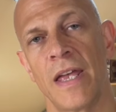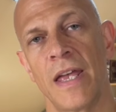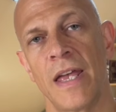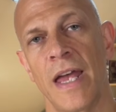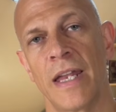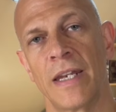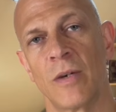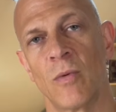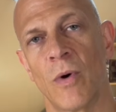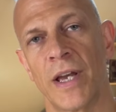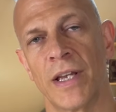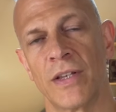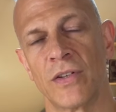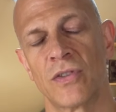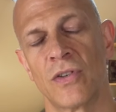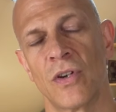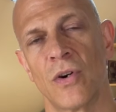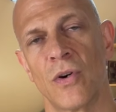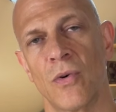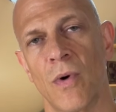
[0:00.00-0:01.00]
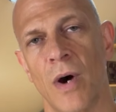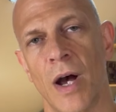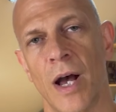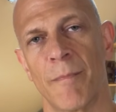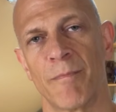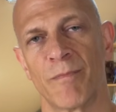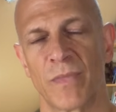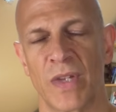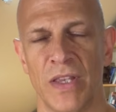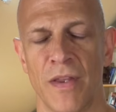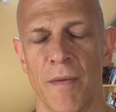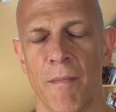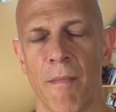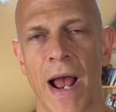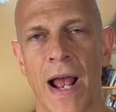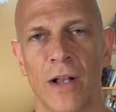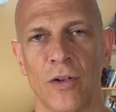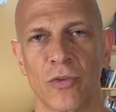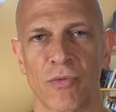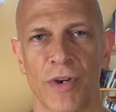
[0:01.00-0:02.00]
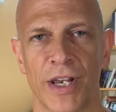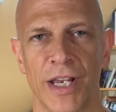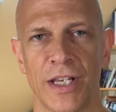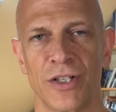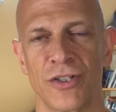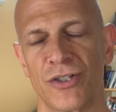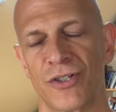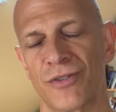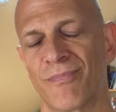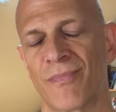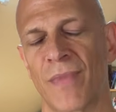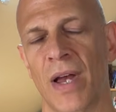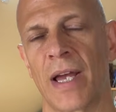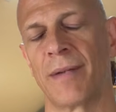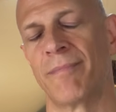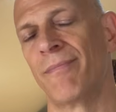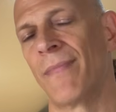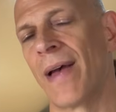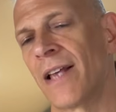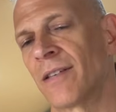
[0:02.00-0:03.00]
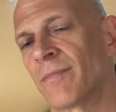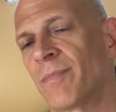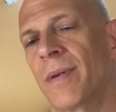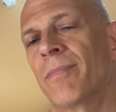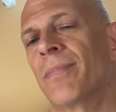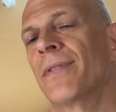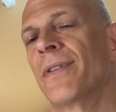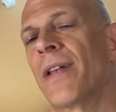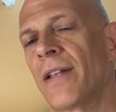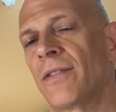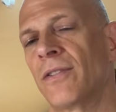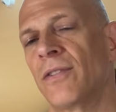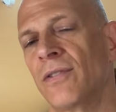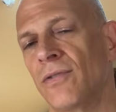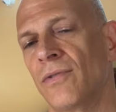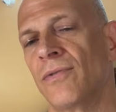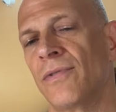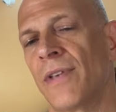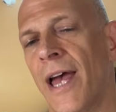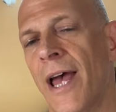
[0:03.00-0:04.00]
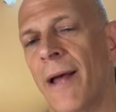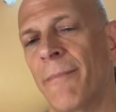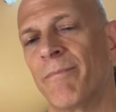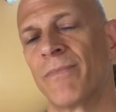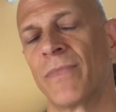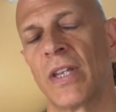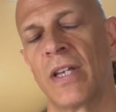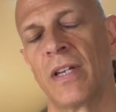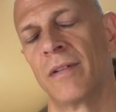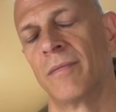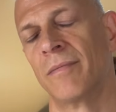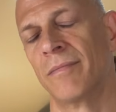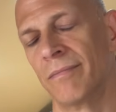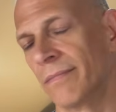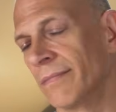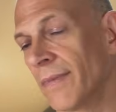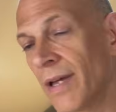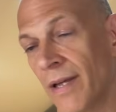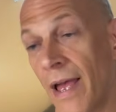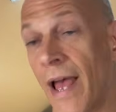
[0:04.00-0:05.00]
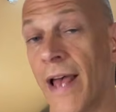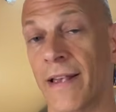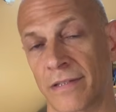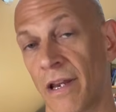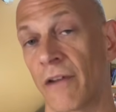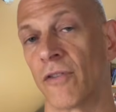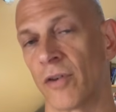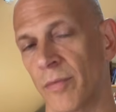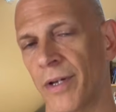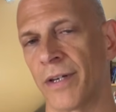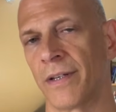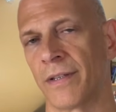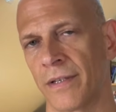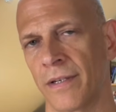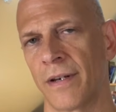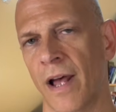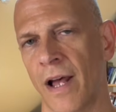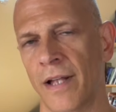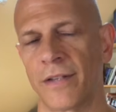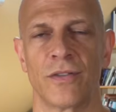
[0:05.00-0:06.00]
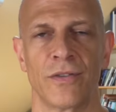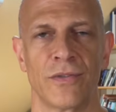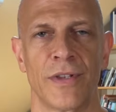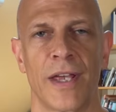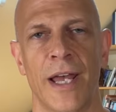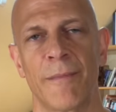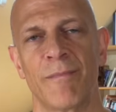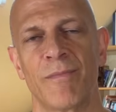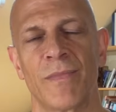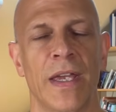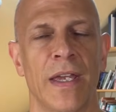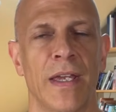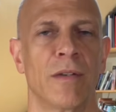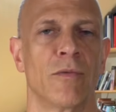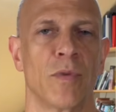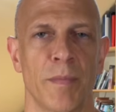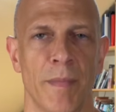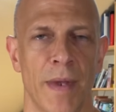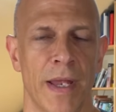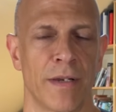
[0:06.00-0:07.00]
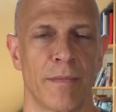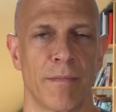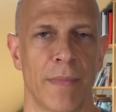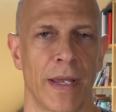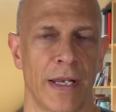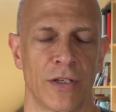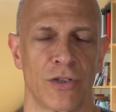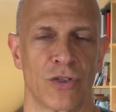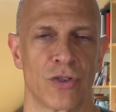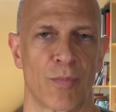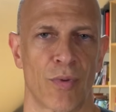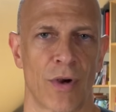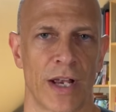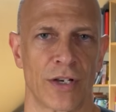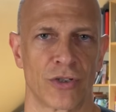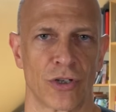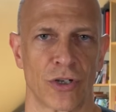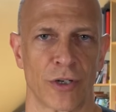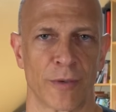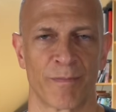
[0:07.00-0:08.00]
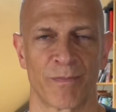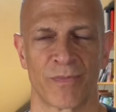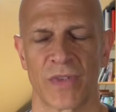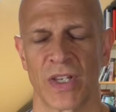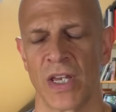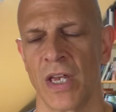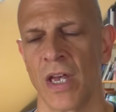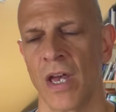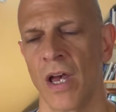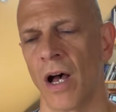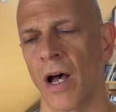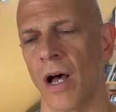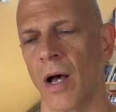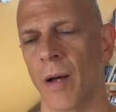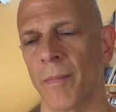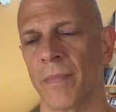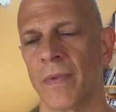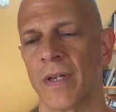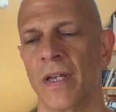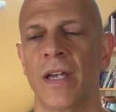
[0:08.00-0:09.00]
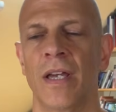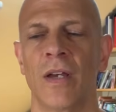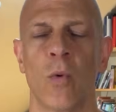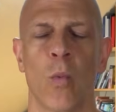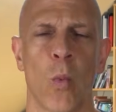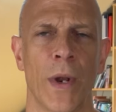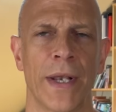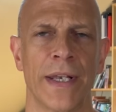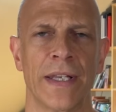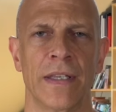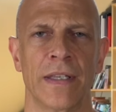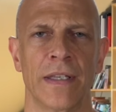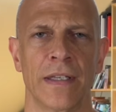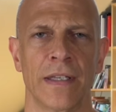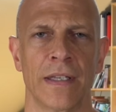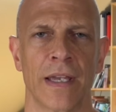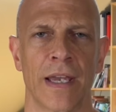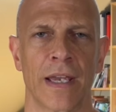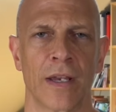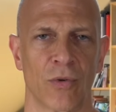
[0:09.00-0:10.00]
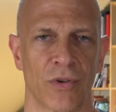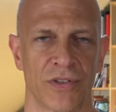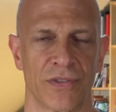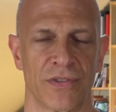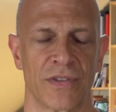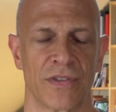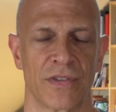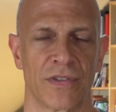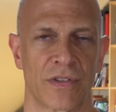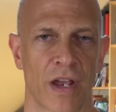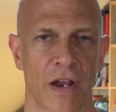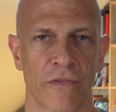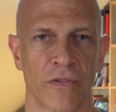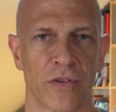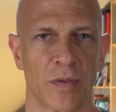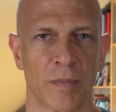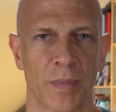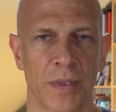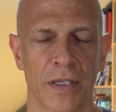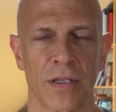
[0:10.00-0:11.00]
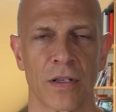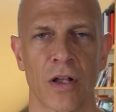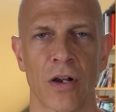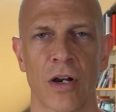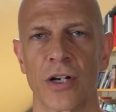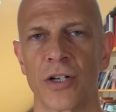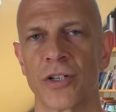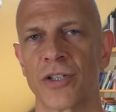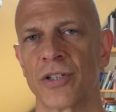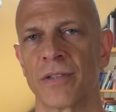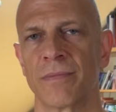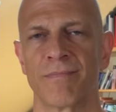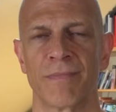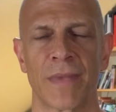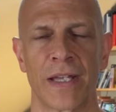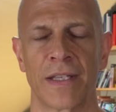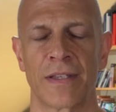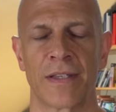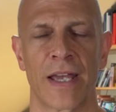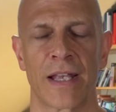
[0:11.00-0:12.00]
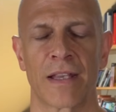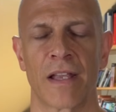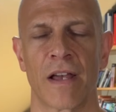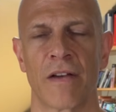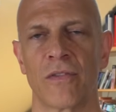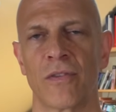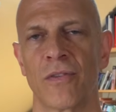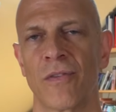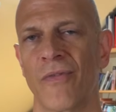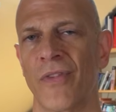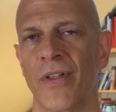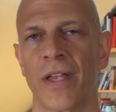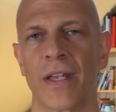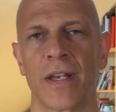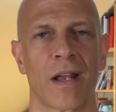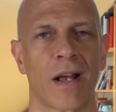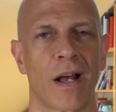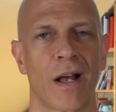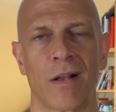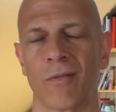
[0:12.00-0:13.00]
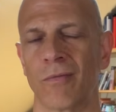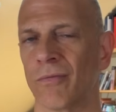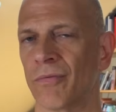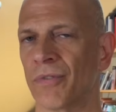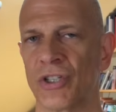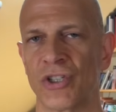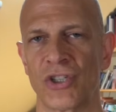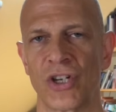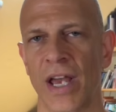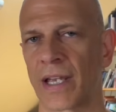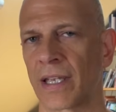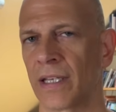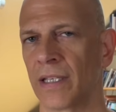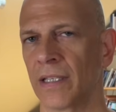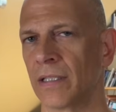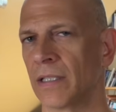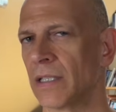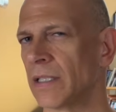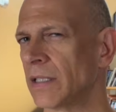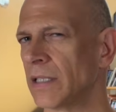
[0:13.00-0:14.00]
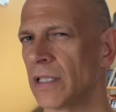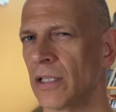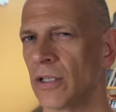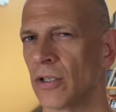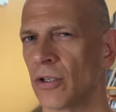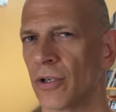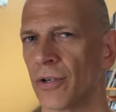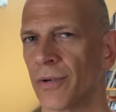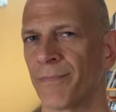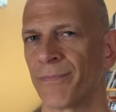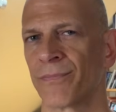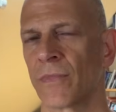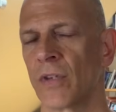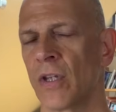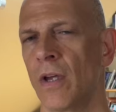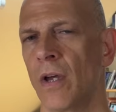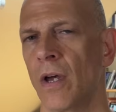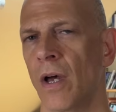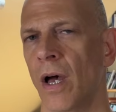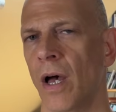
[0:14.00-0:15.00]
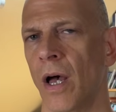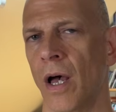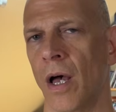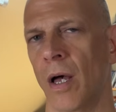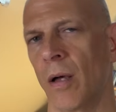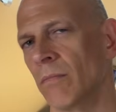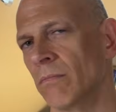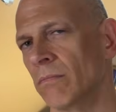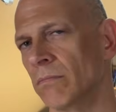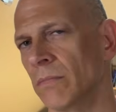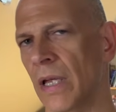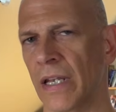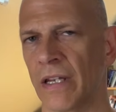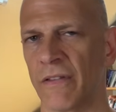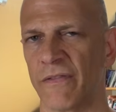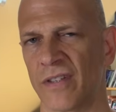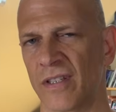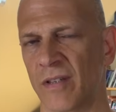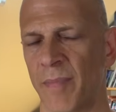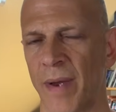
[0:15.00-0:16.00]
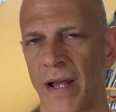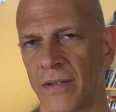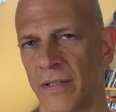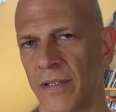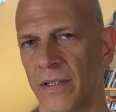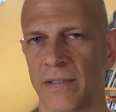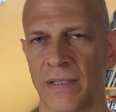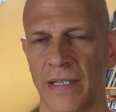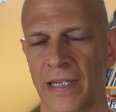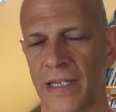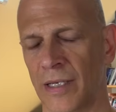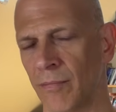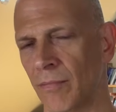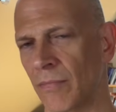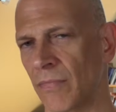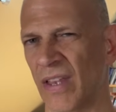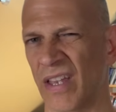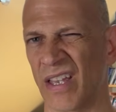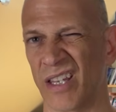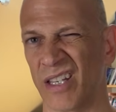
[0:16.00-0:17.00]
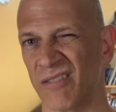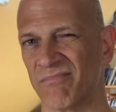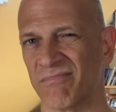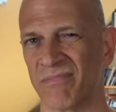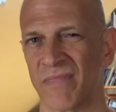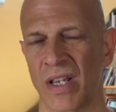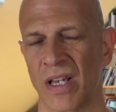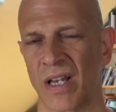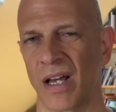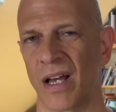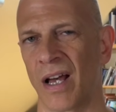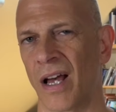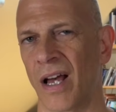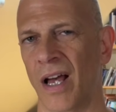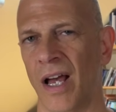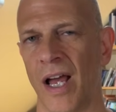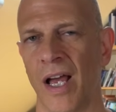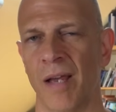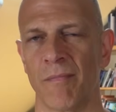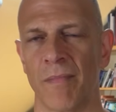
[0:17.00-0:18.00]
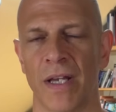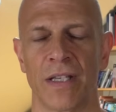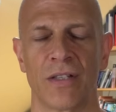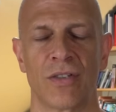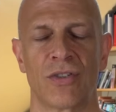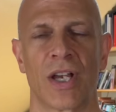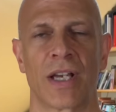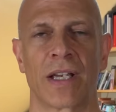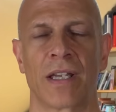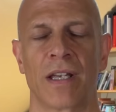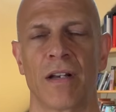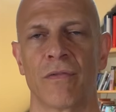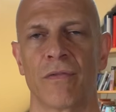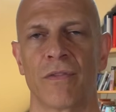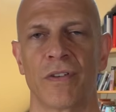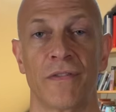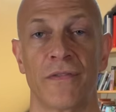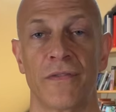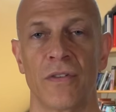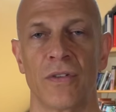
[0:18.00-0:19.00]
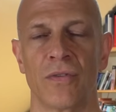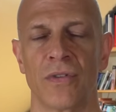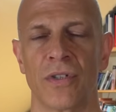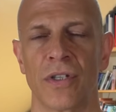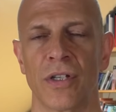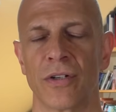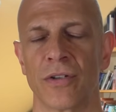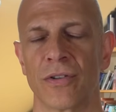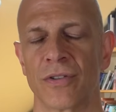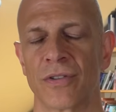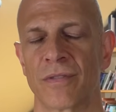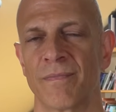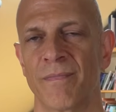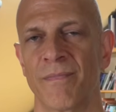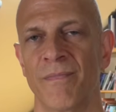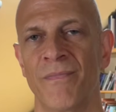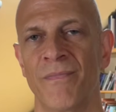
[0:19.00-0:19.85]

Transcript: Anyway, so in the mild range, I ask people not to do that. I ask everybody to not do that, and we manage pressure. When the aorta is discovered to be enlarged at that level, then I'll recheck it in a year. And if it's about the same, then I might check it every few years.